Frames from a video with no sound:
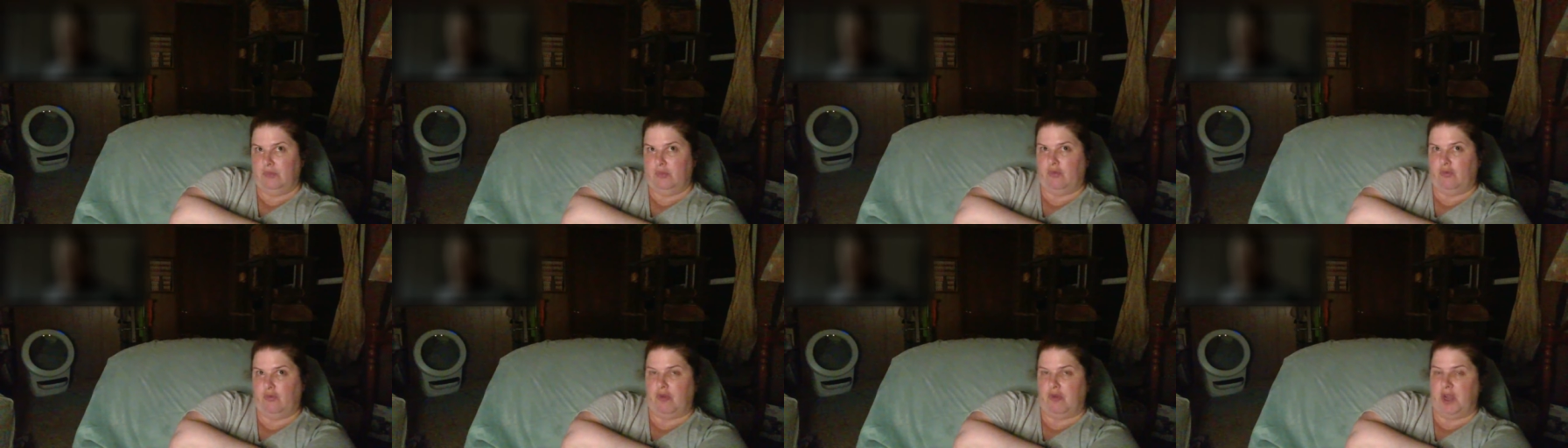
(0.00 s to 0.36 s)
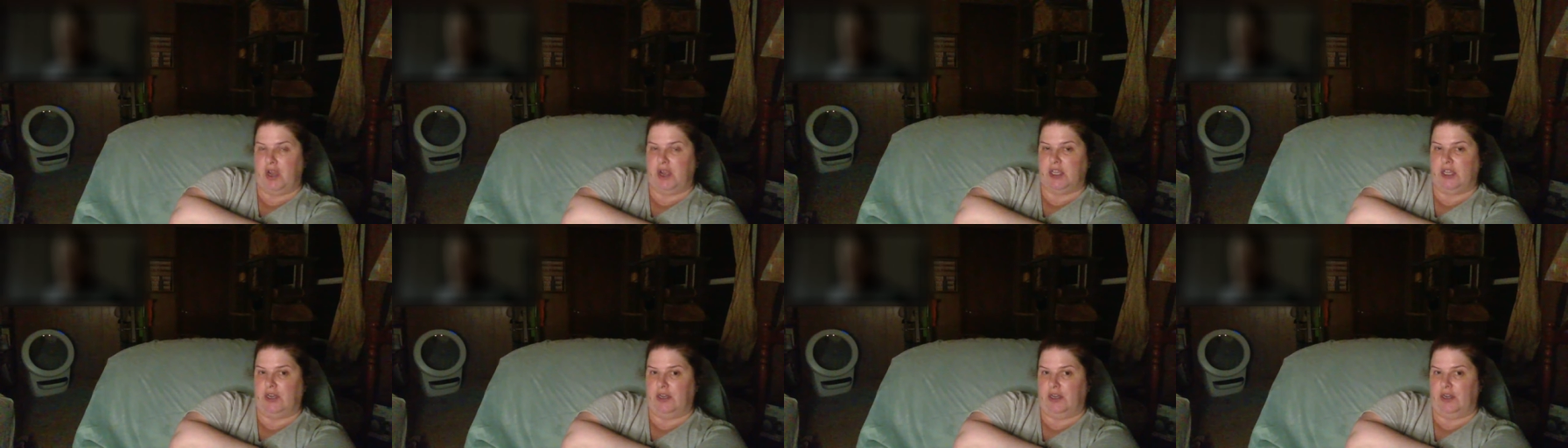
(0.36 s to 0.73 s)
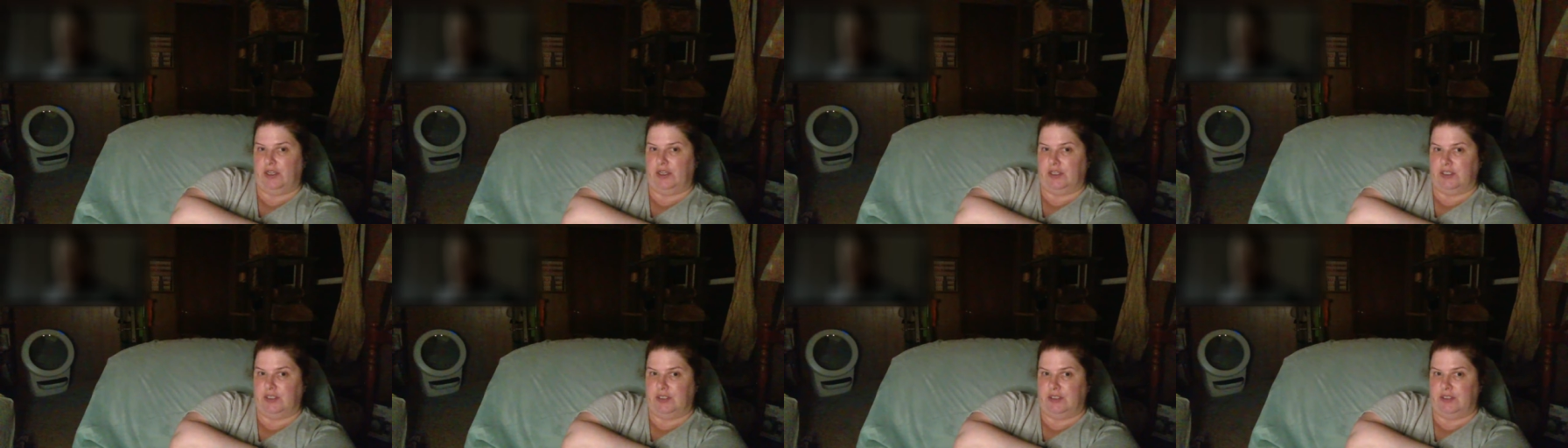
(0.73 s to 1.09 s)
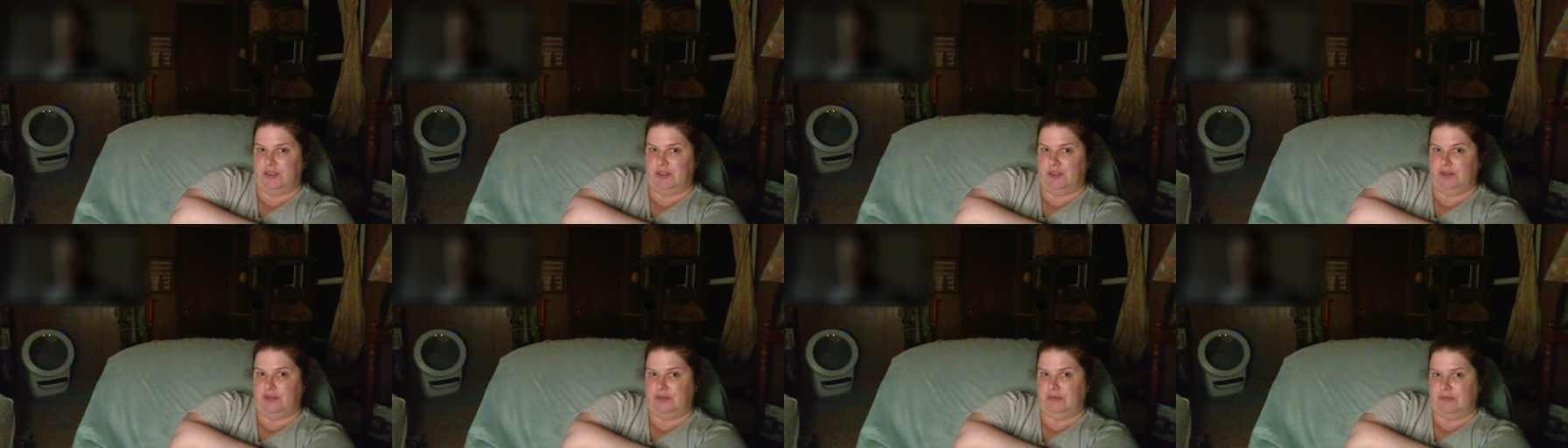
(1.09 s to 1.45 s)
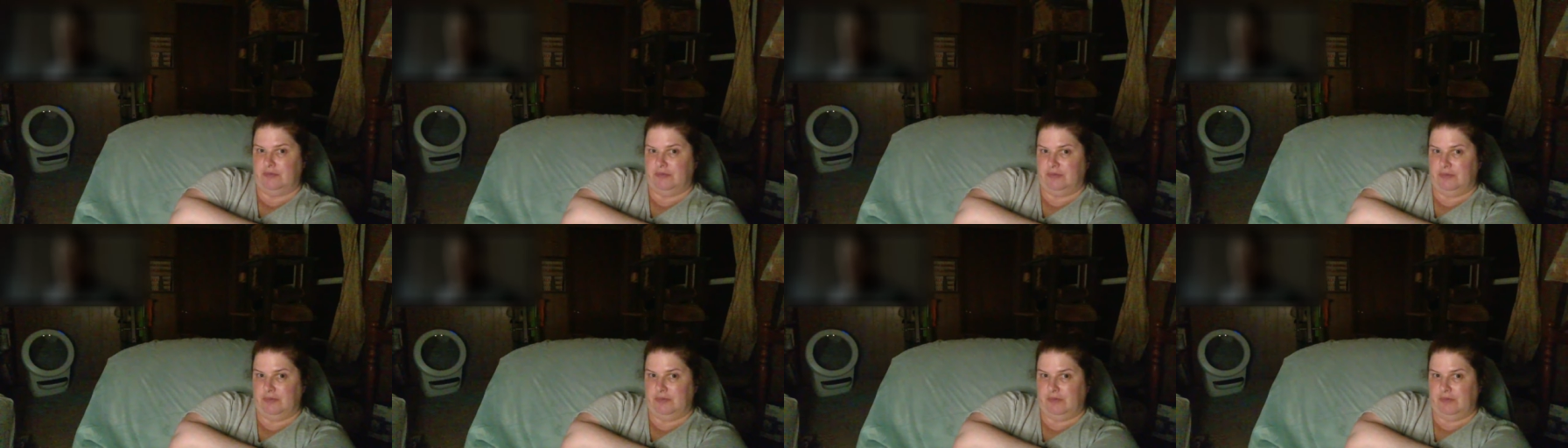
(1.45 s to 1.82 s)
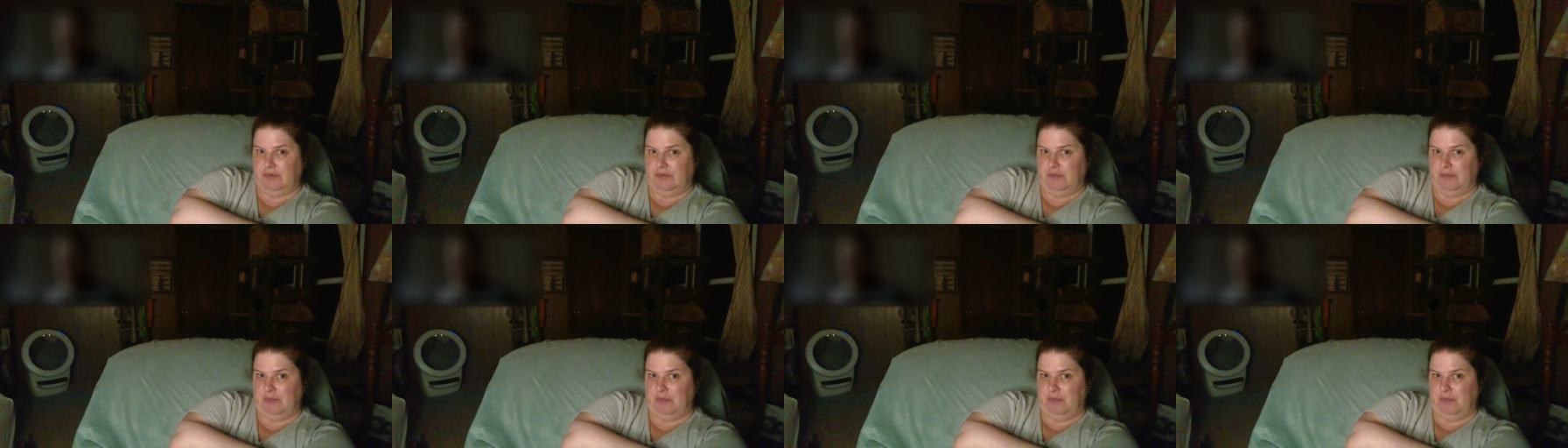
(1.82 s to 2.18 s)
recognizes
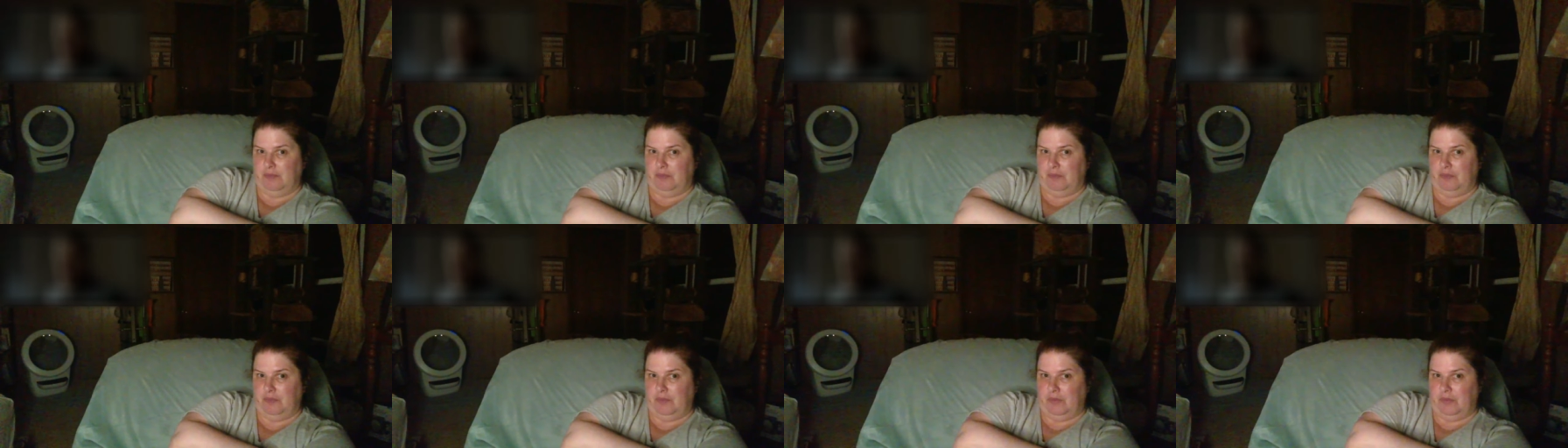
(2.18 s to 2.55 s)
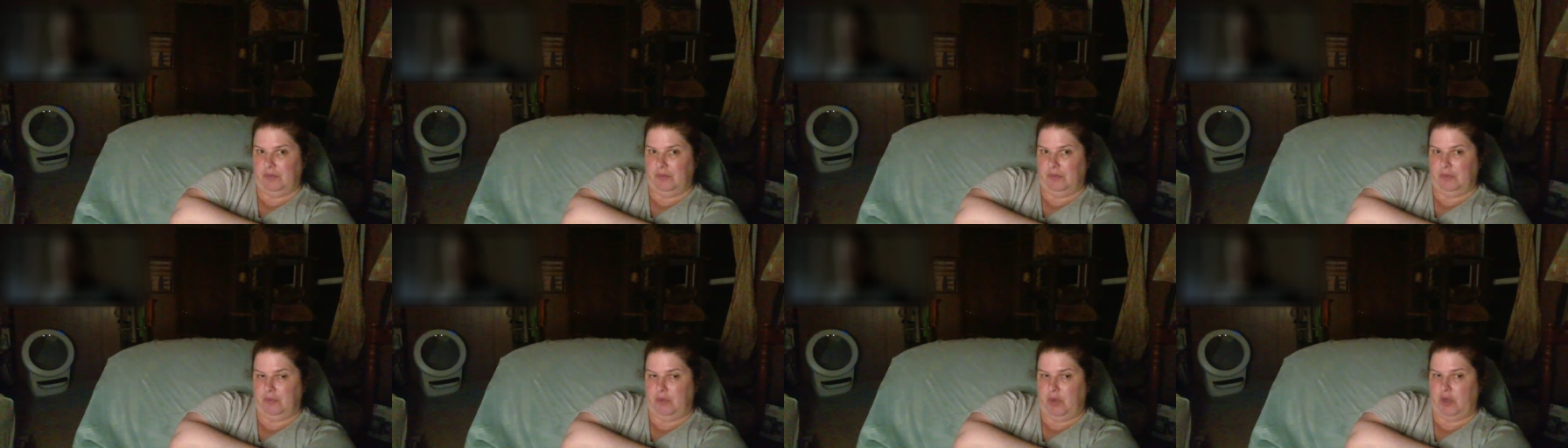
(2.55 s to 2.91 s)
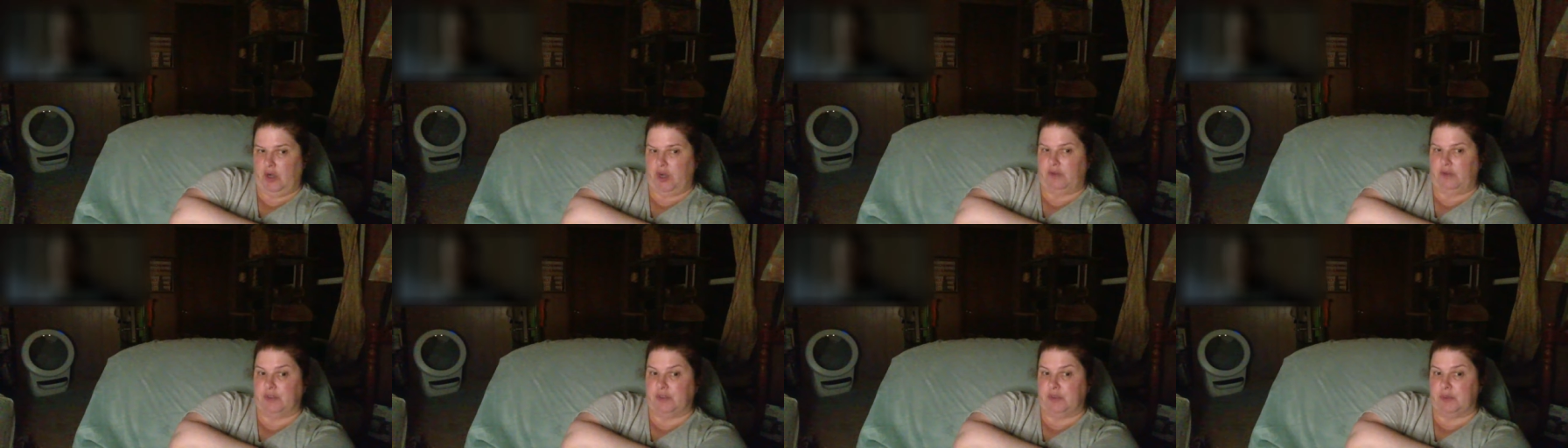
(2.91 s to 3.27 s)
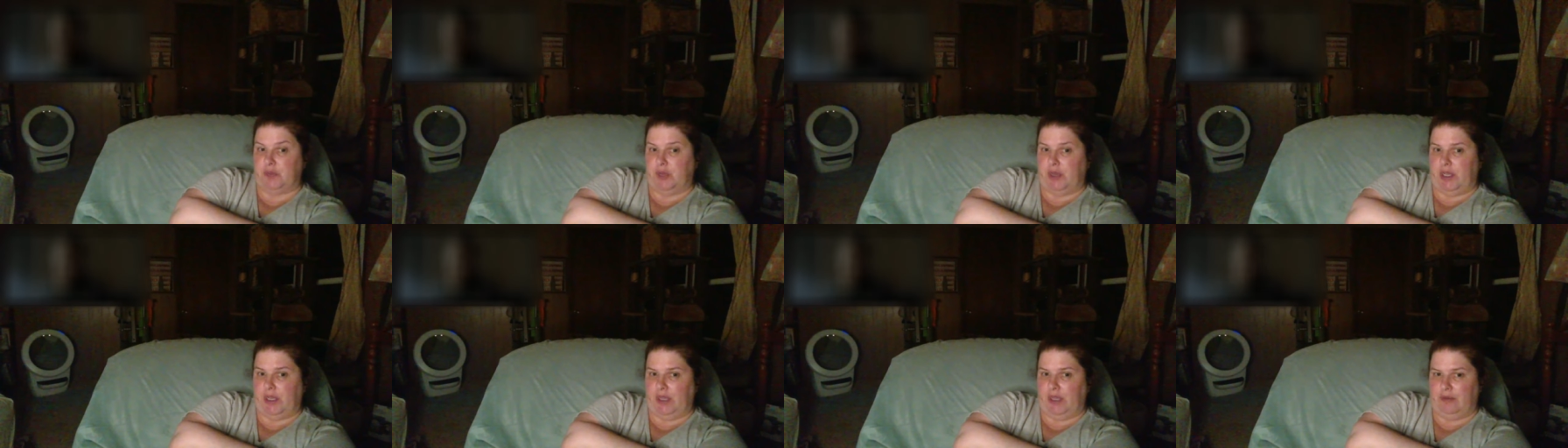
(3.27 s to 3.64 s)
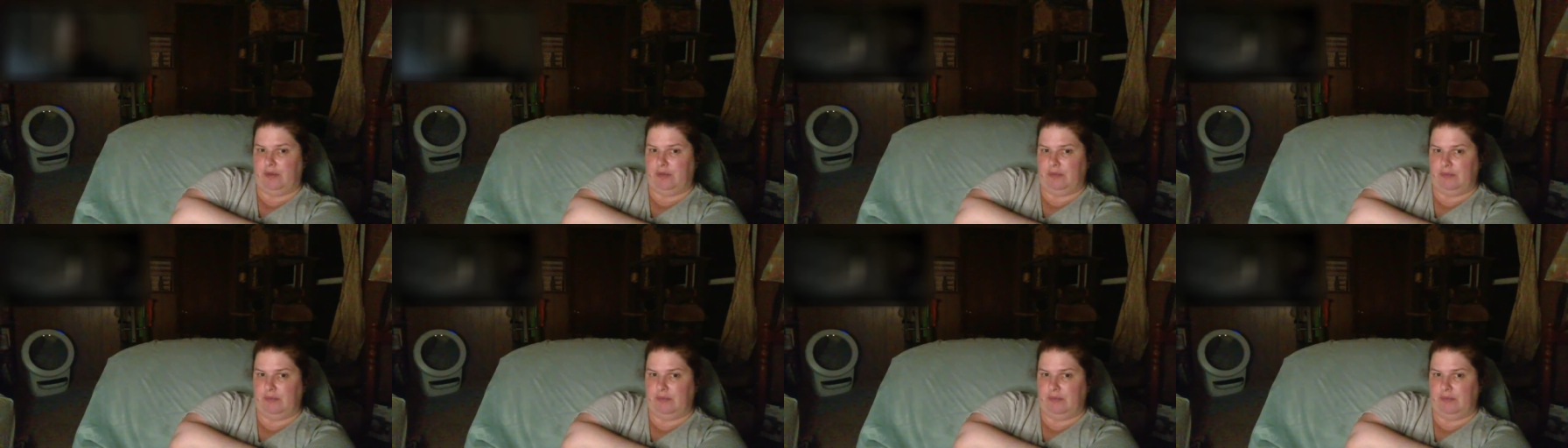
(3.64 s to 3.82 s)
Your Grace part of his plan.